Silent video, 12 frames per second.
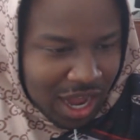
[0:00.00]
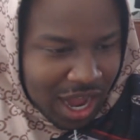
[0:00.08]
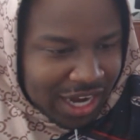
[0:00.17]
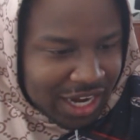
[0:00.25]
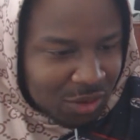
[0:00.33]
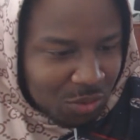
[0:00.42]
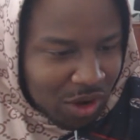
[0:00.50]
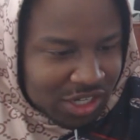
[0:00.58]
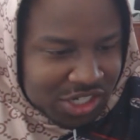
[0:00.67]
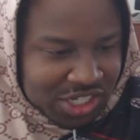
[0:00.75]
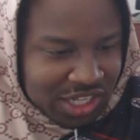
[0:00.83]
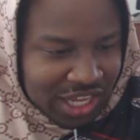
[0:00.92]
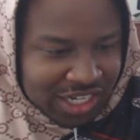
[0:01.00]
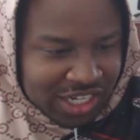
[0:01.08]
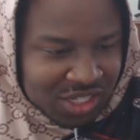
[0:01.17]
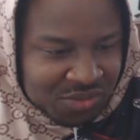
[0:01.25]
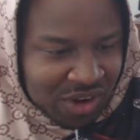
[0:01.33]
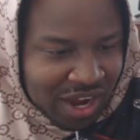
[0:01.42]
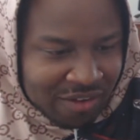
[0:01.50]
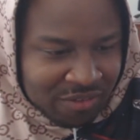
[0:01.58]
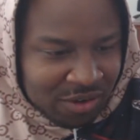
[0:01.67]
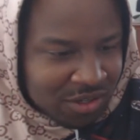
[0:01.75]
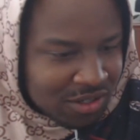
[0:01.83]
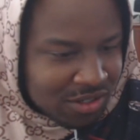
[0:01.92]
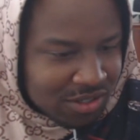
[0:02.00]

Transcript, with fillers: I could watch shit like this forever.